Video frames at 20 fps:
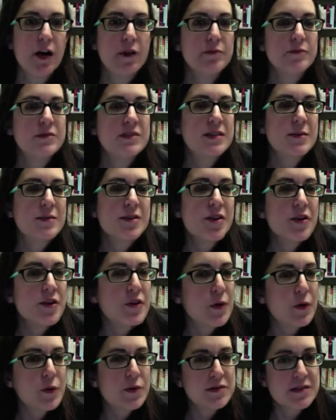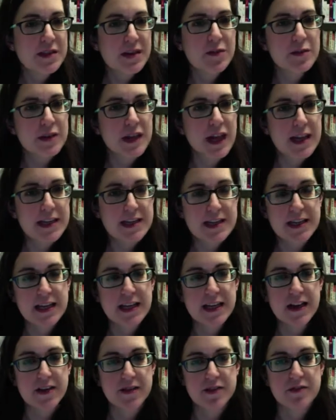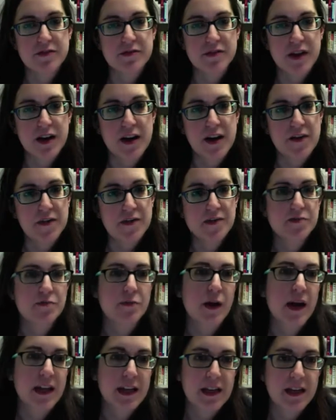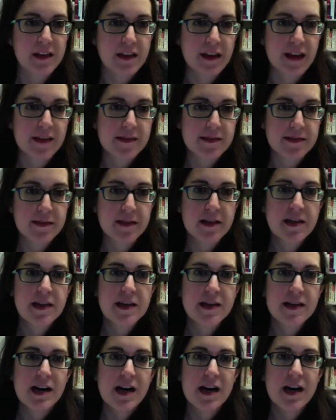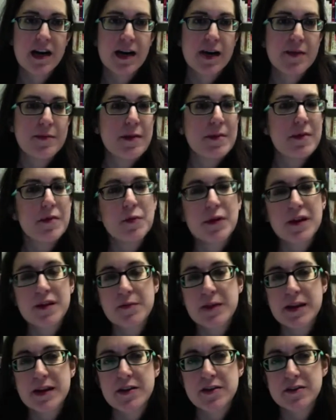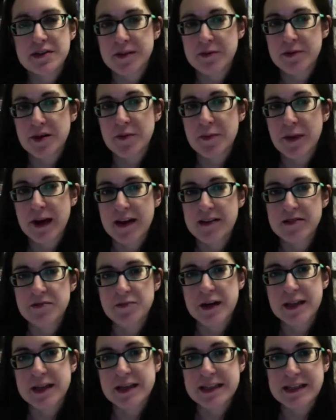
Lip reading: some of your goals that you would like to get out of this writing class. Maybe what have been some of your past writing